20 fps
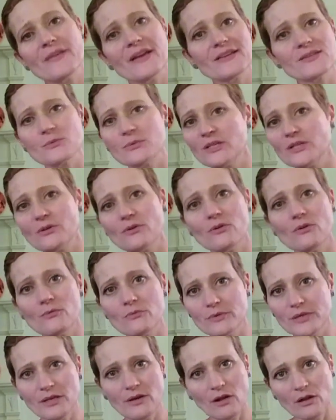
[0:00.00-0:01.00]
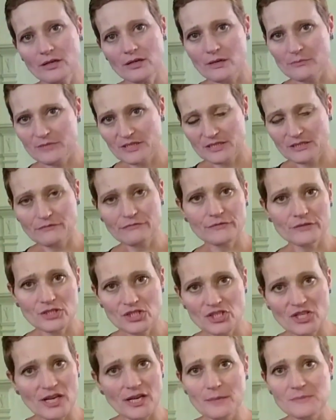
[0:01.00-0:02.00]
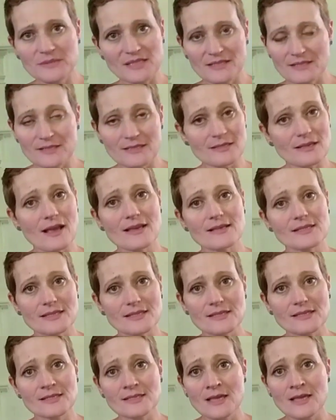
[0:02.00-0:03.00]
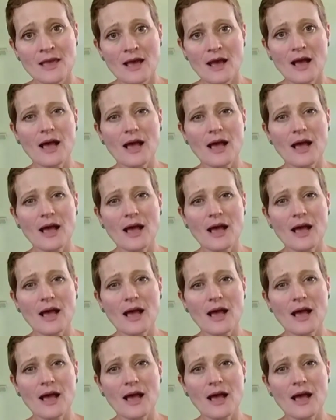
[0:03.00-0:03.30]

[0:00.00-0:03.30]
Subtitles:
as we know, we all come in different shapes and sizes.